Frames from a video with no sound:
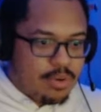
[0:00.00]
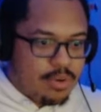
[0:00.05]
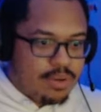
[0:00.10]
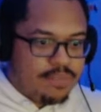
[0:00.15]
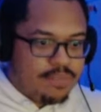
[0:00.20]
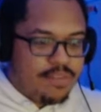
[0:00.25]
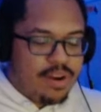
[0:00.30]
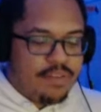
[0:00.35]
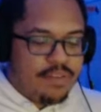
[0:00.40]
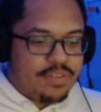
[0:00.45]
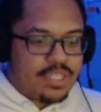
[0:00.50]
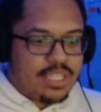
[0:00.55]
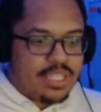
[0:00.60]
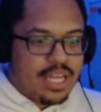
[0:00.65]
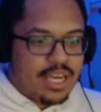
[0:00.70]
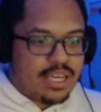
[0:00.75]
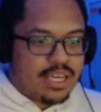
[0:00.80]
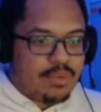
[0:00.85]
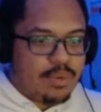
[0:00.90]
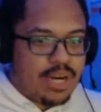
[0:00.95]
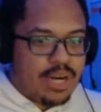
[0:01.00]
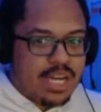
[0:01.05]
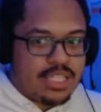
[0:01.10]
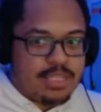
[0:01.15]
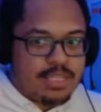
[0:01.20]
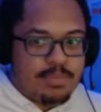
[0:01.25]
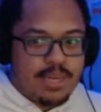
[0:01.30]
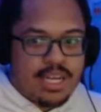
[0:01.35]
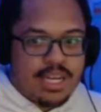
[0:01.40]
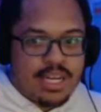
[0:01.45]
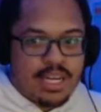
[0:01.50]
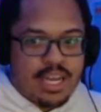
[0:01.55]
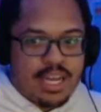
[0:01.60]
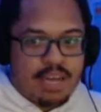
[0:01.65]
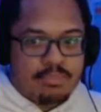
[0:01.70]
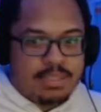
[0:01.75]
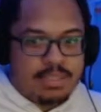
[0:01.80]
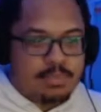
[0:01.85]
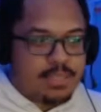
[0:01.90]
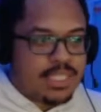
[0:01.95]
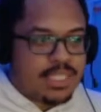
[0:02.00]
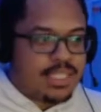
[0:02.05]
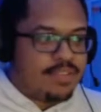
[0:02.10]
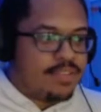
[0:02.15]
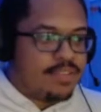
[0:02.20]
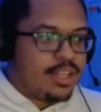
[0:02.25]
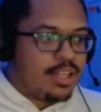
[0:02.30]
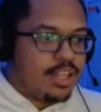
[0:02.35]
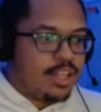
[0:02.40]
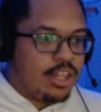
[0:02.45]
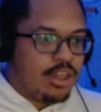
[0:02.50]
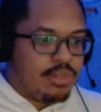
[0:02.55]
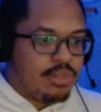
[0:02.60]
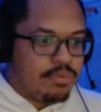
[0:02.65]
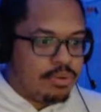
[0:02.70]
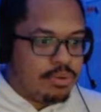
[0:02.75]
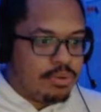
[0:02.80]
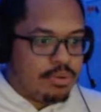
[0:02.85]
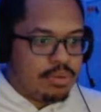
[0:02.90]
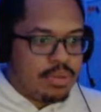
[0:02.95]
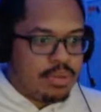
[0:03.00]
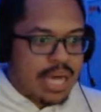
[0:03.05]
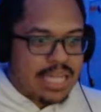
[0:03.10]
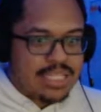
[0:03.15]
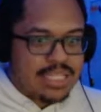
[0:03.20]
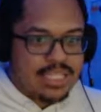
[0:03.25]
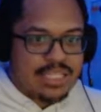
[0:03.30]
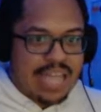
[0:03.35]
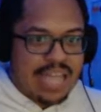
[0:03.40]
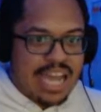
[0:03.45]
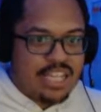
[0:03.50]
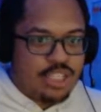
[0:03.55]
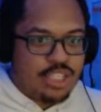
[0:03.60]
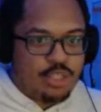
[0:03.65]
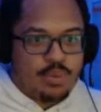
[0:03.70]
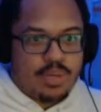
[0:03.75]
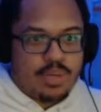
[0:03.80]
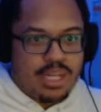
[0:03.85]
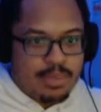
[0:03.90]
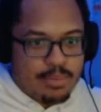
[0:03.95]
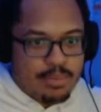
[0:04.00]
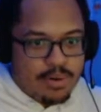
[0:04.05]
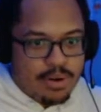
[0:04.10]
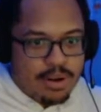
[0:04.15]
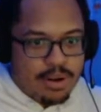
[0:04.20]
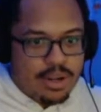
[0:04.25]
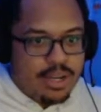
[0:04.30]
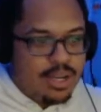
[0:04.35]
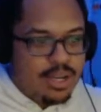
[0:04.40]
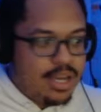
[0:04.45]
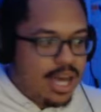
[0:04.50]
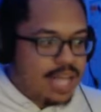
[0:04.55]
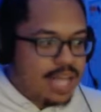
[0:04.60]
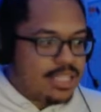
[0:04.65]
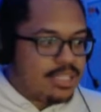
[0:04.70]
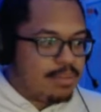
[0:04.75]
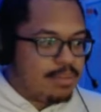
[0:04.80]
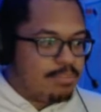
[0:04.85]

What if, what if it's like we're not speaking to him specifically through that statue anymore at some